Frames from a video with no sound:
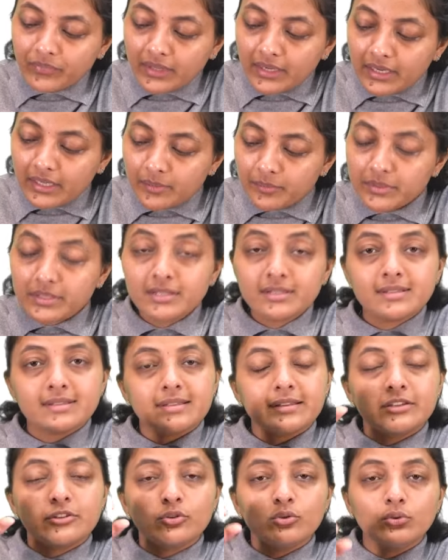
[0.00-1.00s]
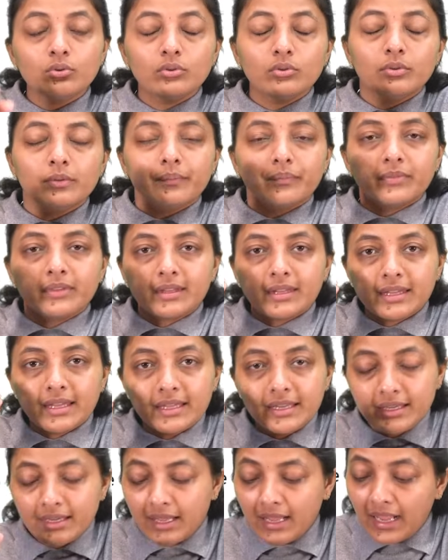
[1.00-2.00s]
It means you
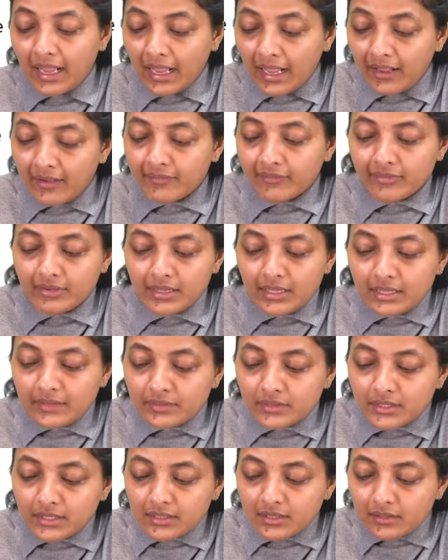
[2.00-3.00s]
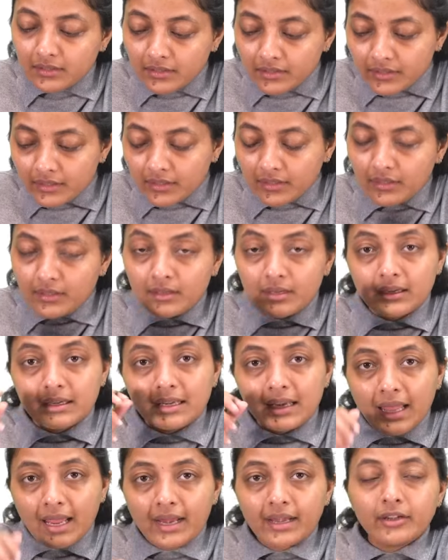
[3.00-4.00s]
can have the
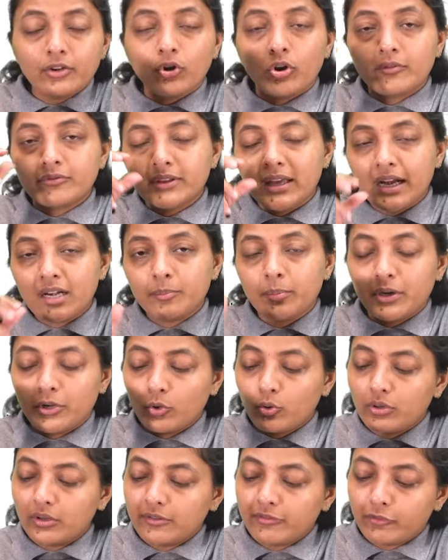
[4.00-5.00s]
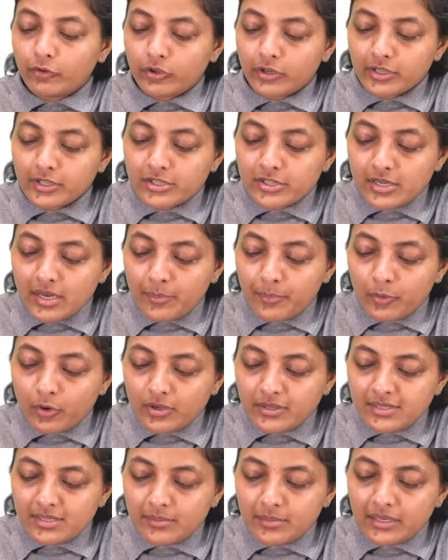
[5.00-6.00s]
land of that particular forest,
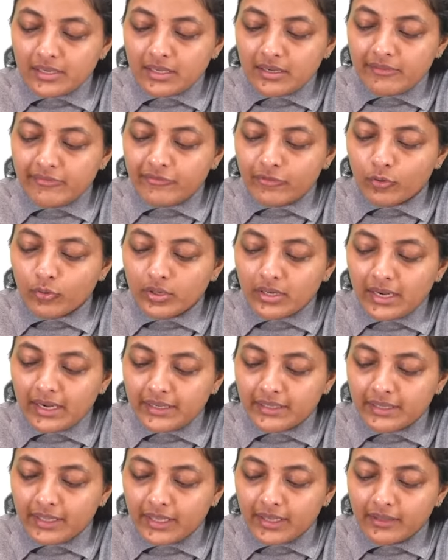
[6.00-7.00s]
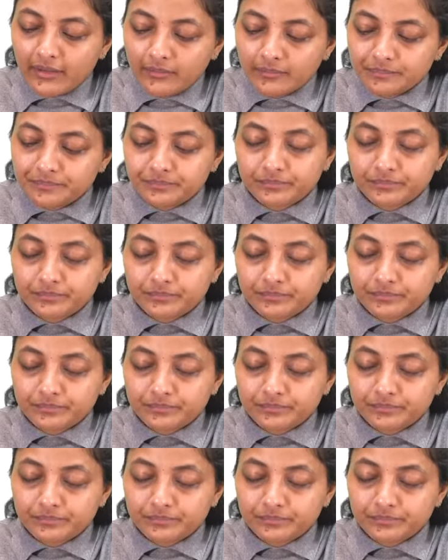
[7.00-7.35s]
approximately four hectare,